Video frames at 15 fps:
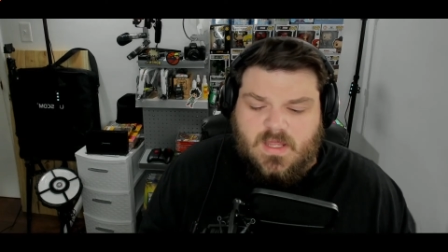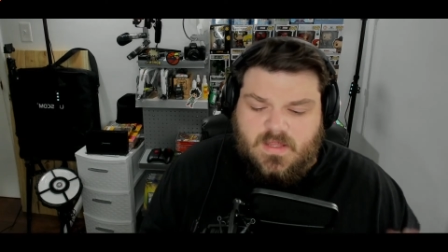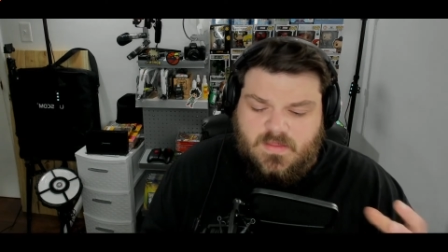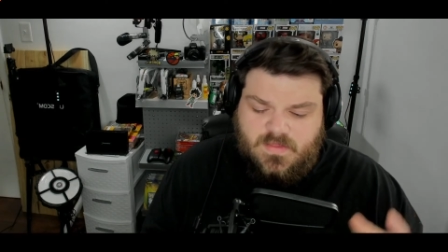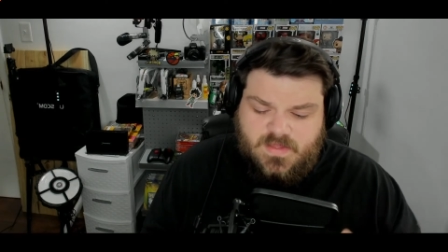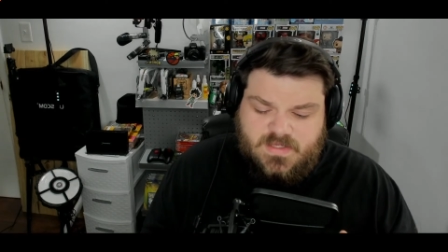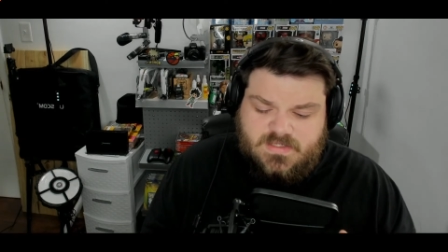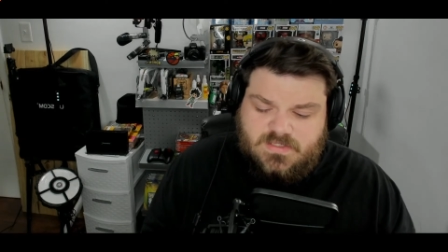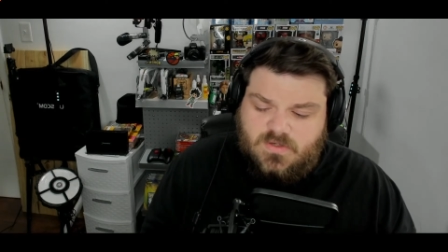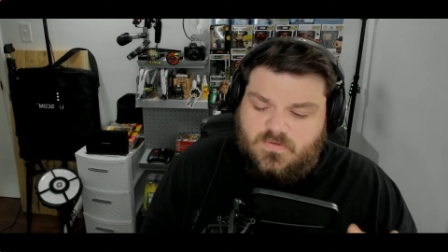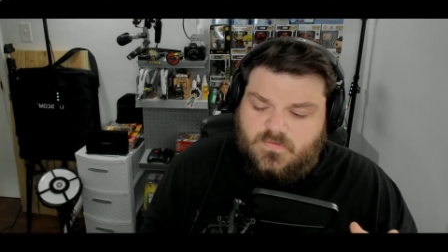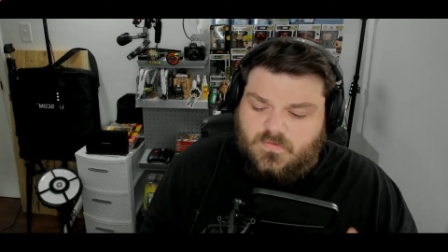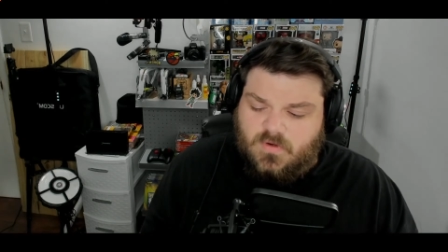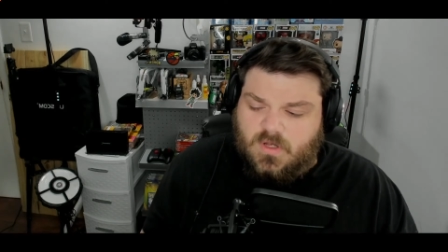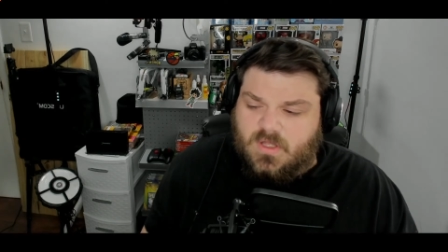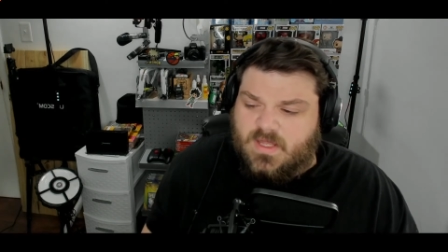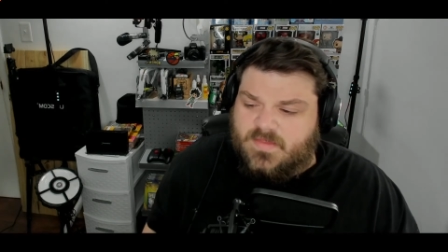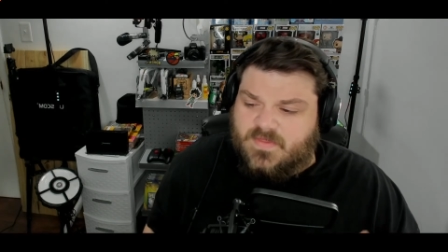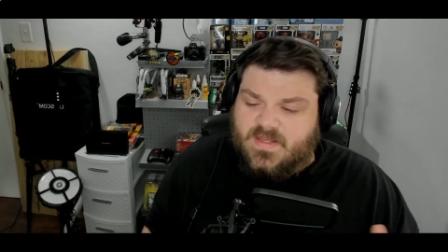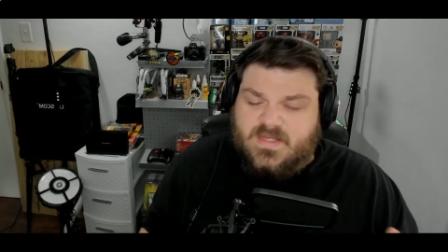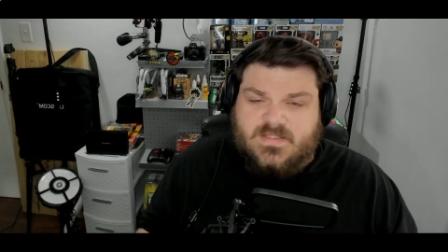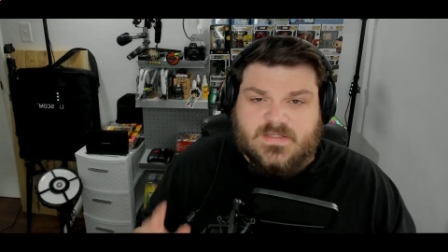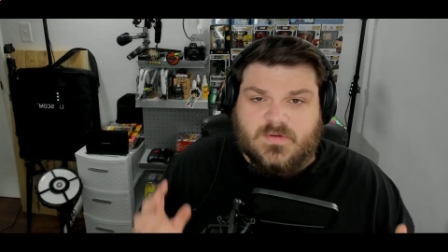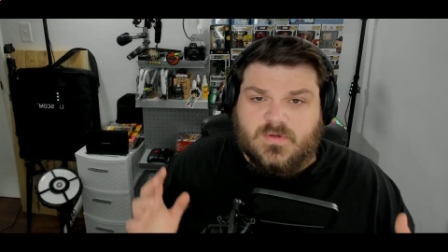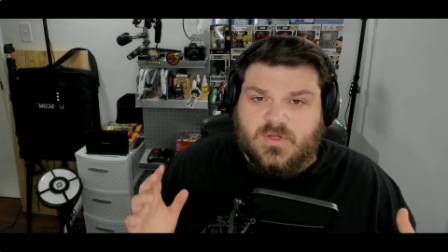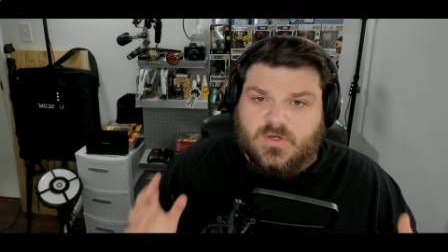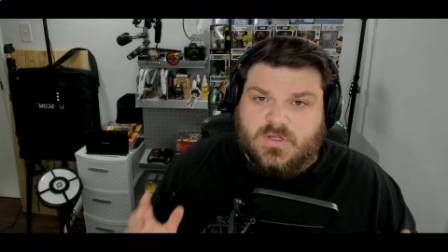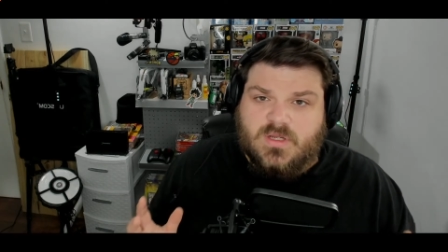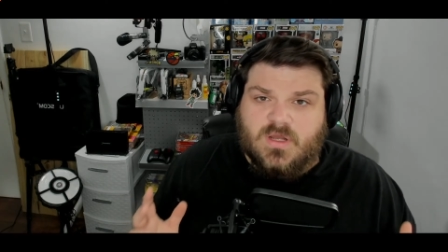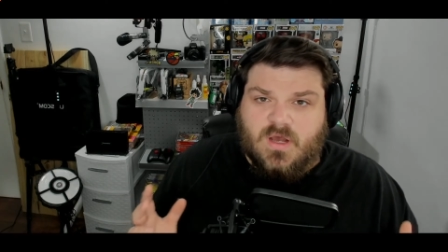This overall, I think it's a
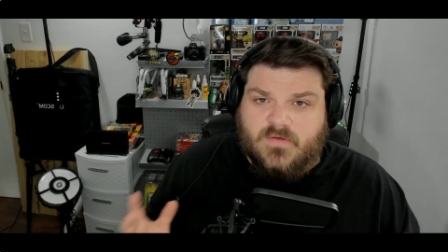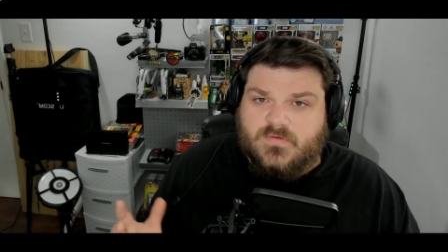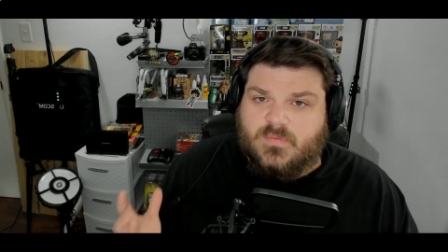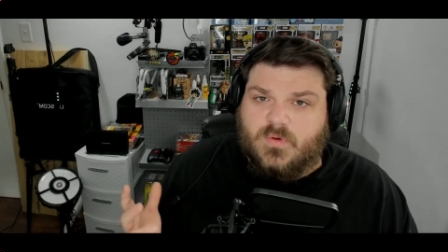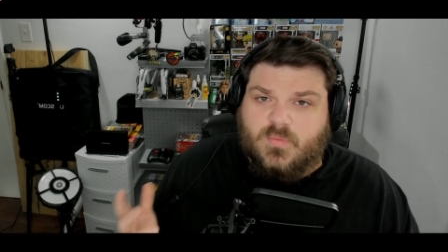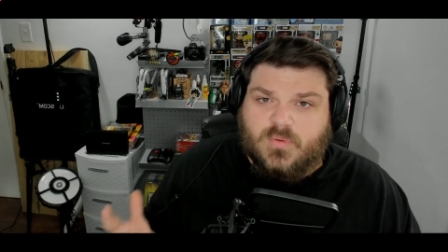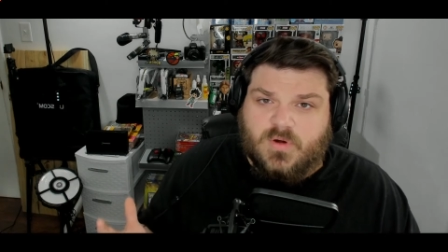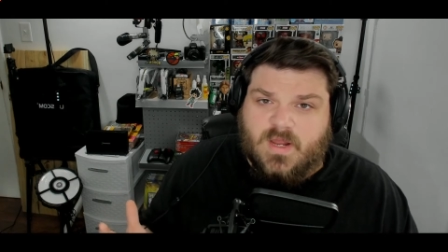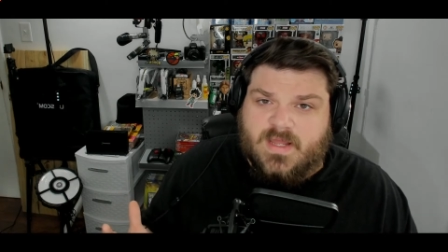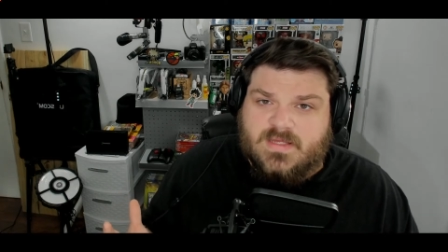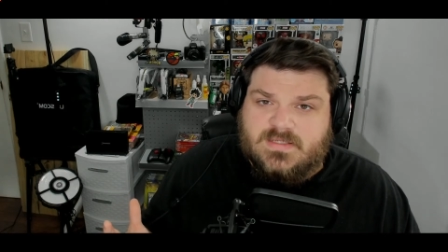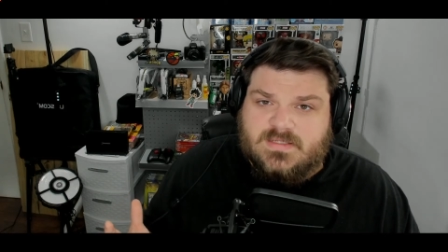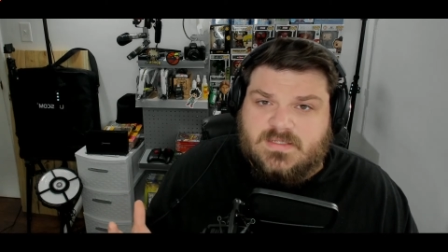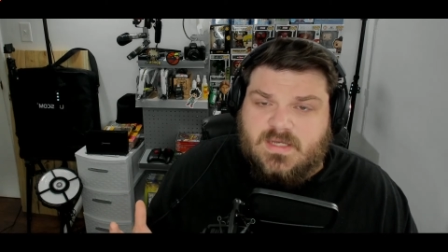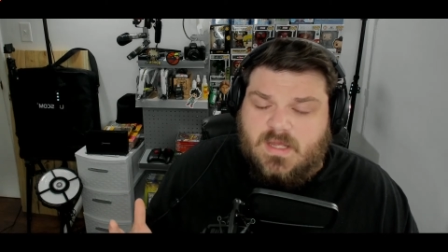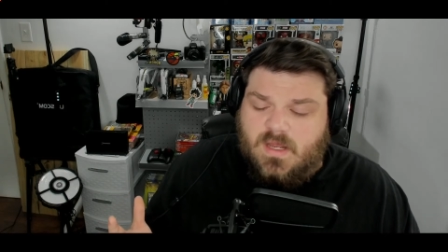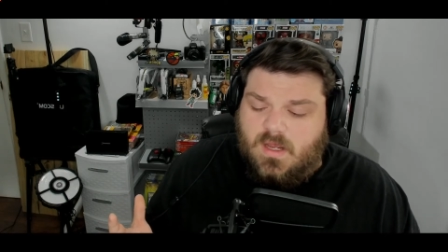good, comfortable price.